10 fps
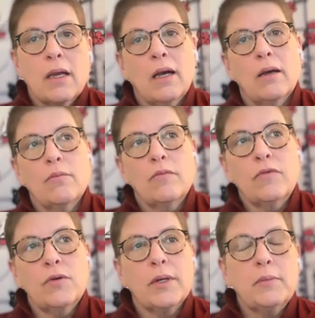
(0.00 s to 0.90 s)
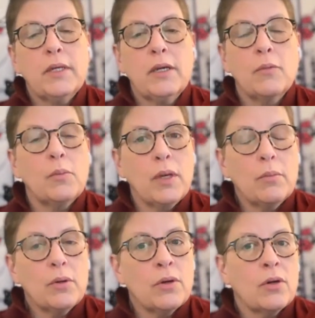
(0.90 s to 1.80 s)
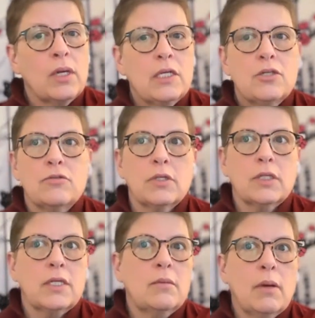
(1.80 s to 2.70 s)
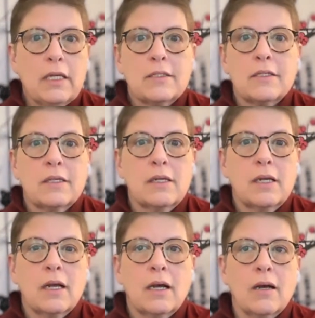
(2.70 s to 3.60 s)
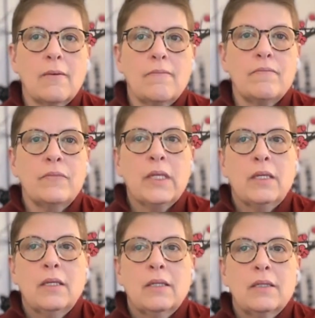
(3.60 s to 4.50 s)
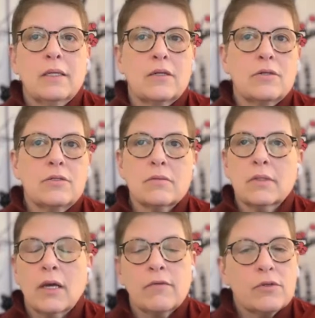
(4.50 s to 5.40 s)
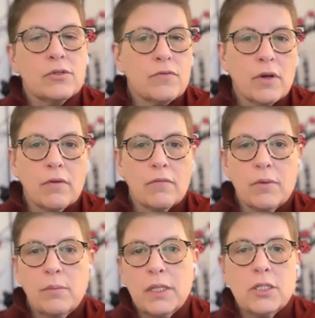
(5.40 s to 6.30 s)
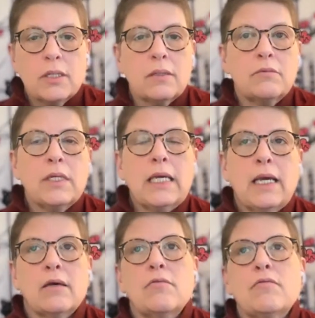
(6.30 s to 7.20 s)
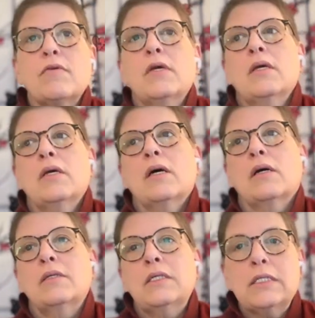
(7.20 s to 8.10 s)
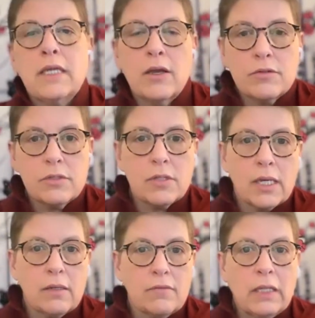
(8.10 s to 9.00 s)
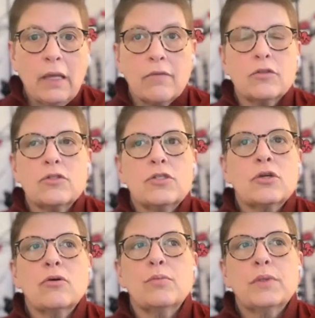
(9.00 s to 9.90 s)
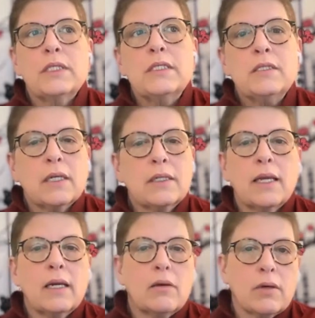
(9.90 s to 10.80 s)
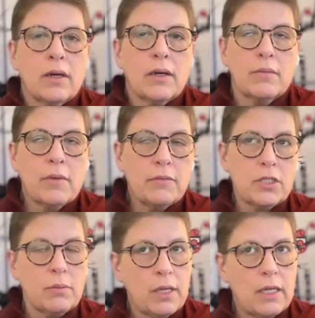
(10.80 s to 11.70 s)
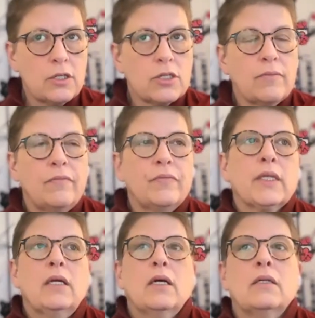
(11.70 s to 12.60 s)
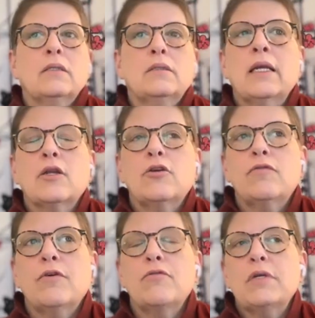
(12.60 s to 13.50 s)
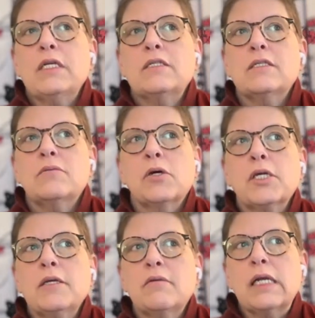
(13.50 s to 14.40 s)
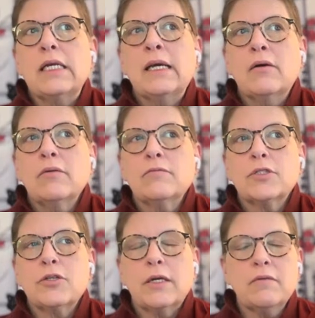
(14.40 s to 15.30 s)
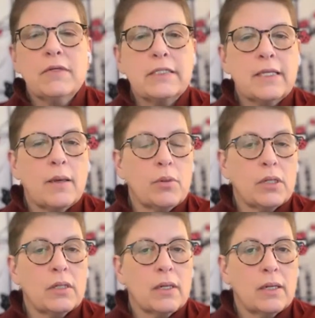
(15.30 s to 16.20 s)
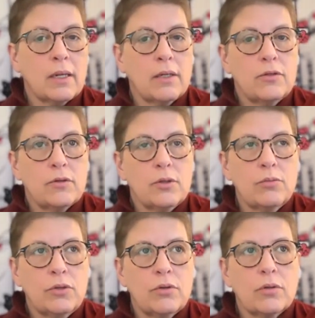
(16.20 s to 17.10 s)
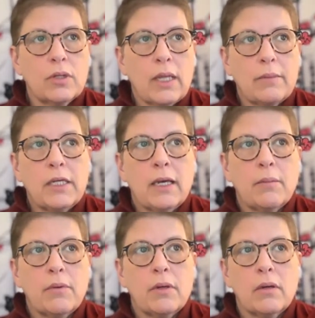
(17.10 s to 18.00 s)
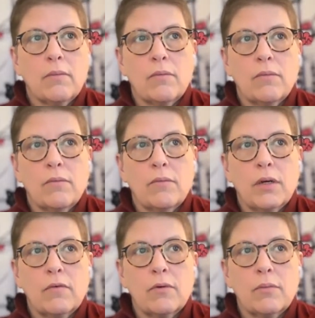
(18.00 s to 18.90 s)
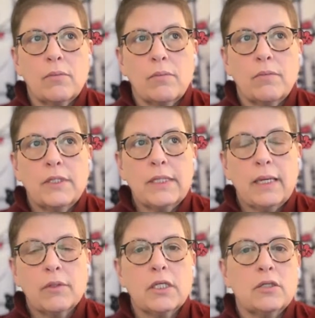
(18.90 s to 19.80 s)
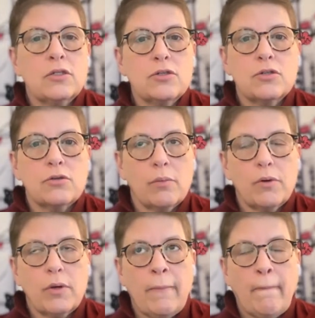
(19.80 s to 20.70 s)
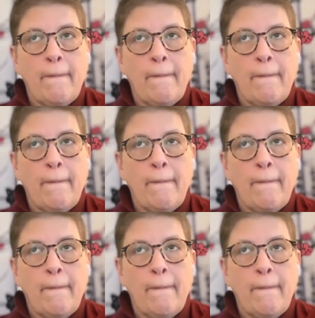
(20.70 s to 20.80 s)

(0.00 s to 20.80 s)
If you want to become a member, it's really the best. Um, there's levels for every budget, and we have discounts on every level. So please check that out on our membership page. Not on your phone because it's wonky right now, and we're trying to fix that, but on your computer or laptop, whatever tablet should show up okay.